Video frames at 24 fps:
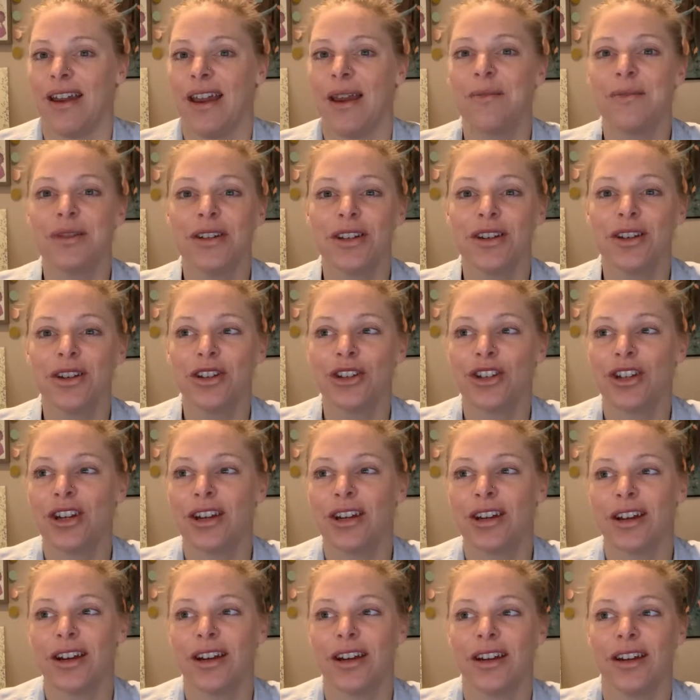came to
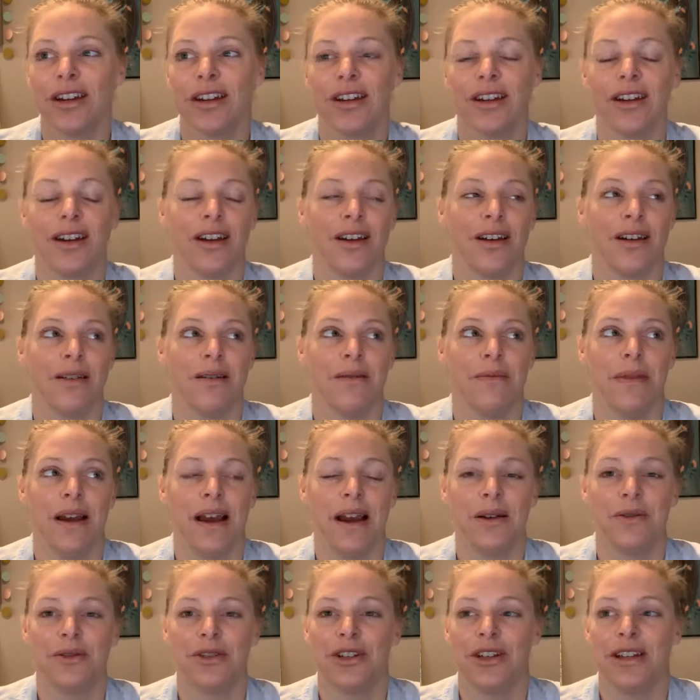Yashika,
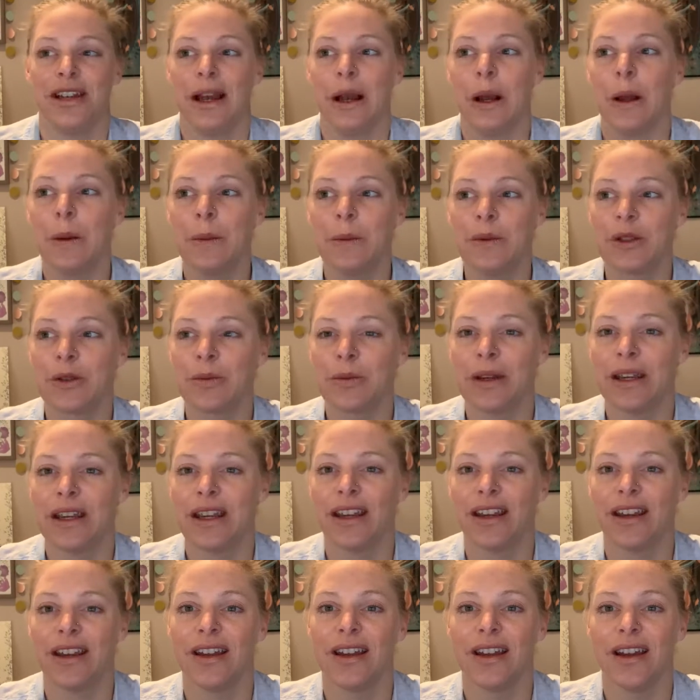how she helped
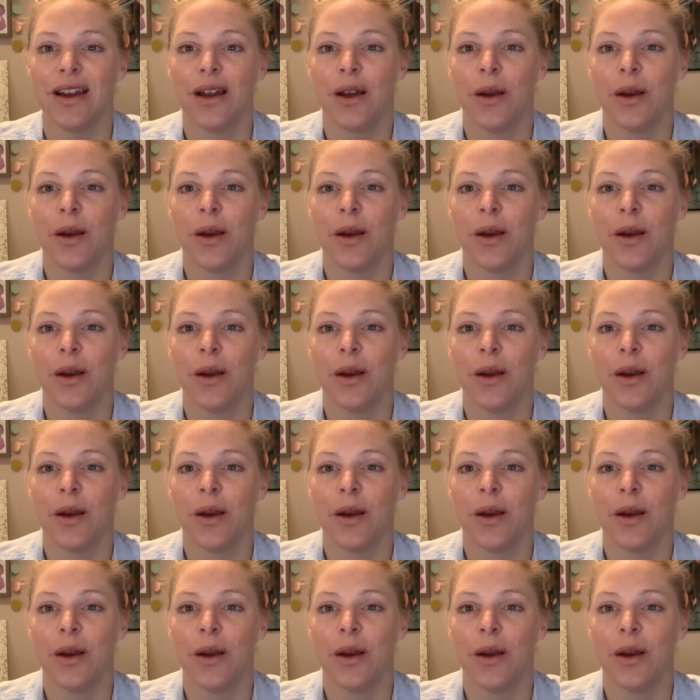me,